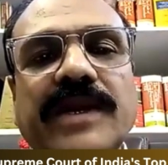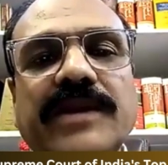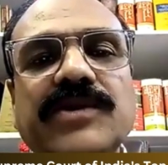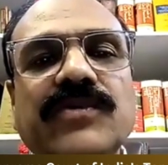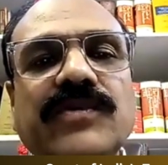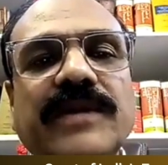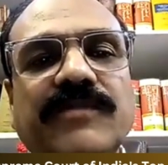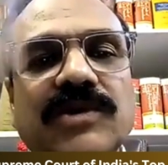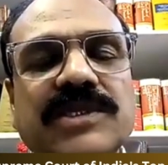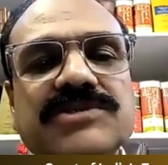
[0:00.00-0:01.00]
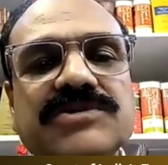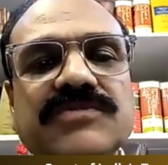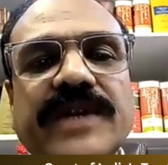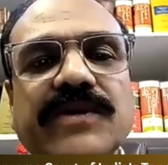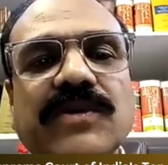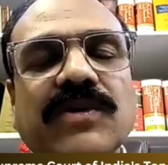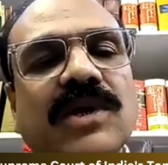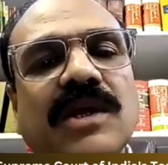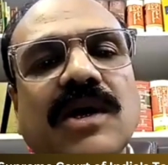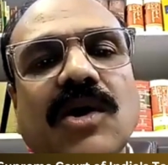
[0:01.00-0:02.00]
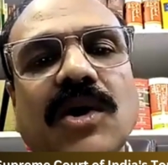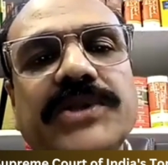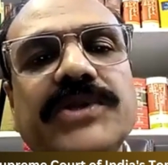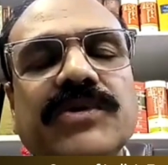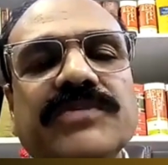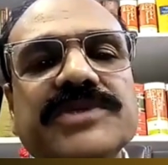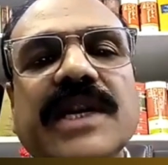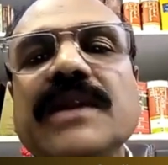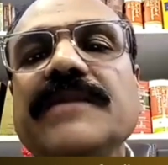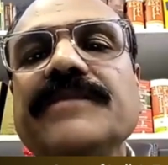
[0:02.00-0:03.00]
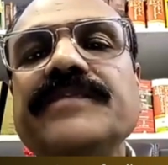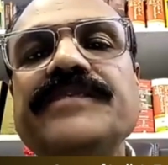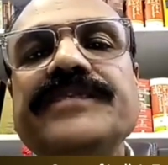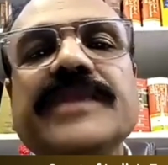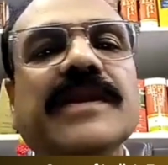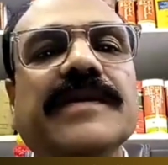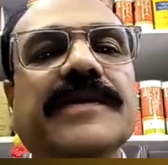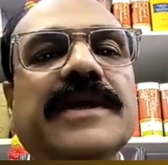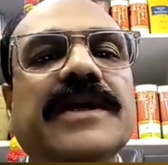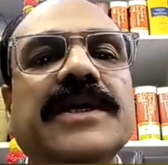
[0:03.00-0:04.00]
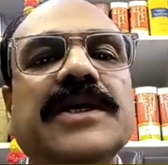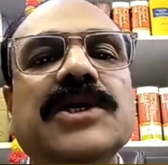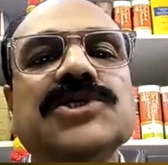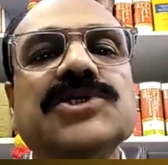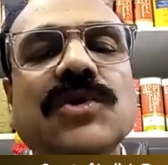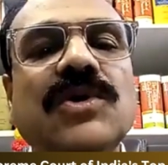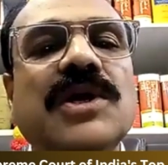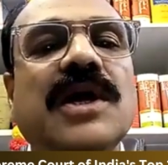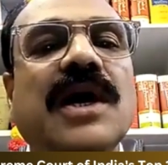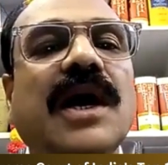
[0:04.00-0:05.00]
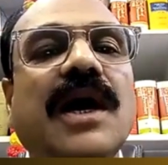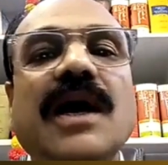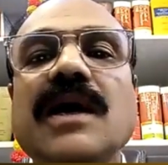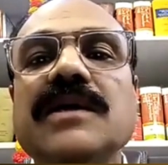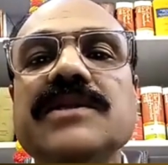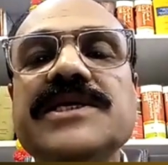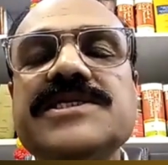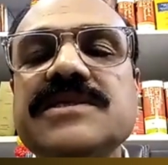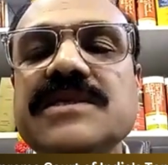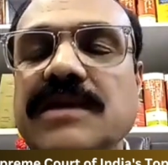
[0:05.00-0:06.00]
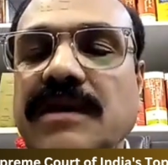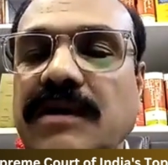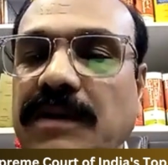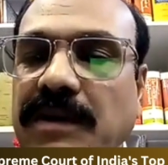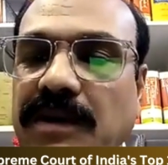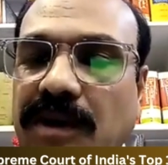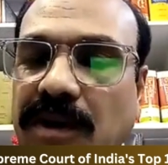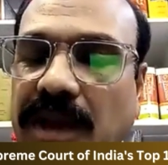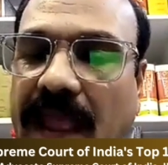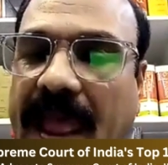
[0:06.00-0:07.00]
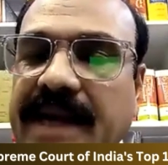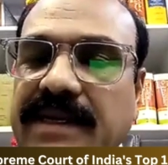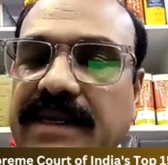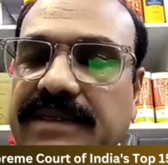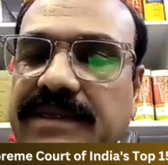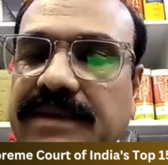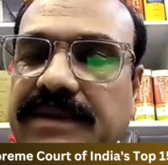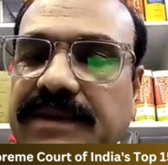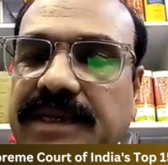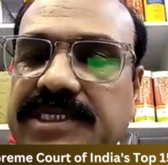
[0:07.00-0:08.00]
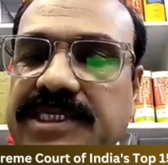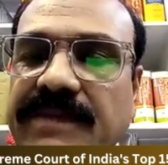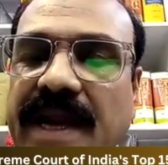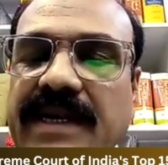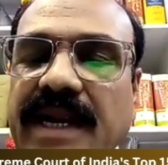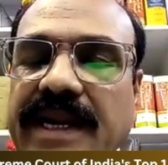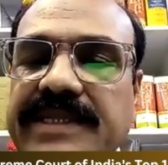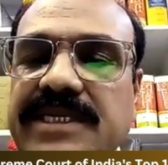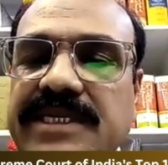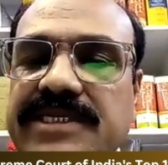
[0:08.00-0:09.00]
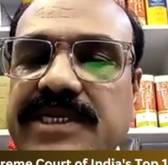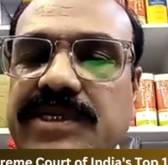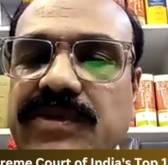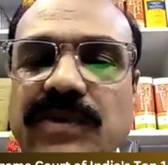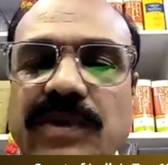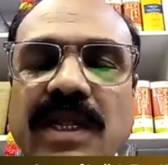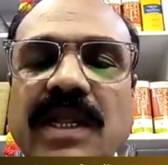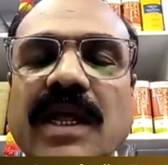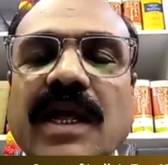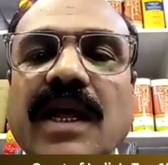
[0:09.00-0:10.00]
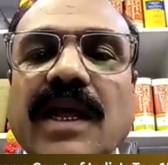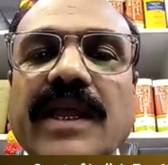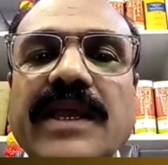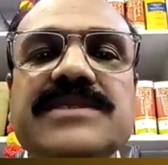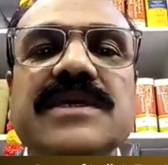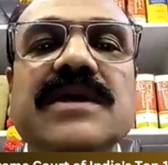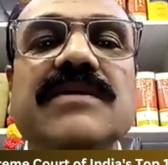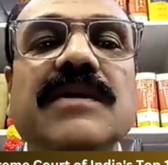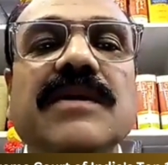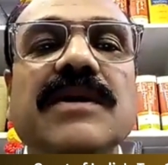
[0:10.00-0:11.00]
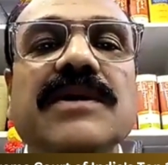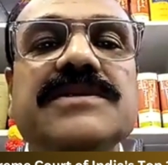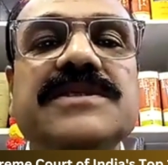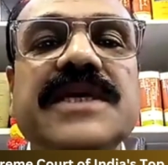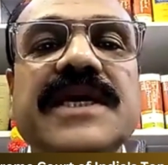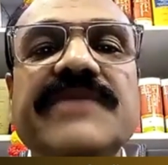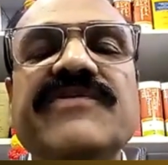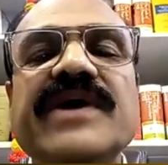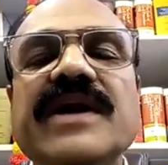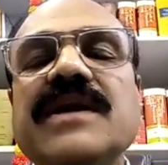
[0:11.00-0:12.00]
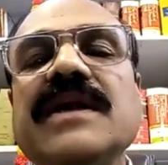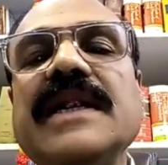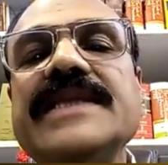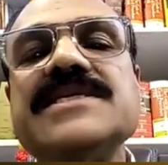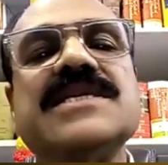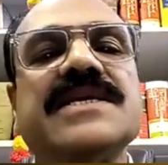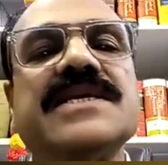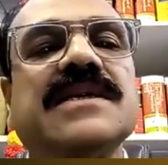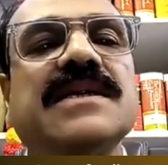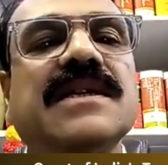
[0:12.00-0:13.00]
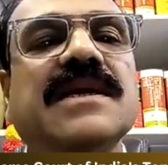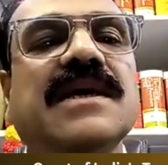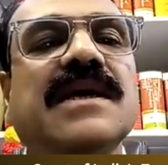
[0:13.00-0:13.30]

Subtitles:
when you will put this video on YouTube channel. So this Act, Custom Act 1962, is significant legislation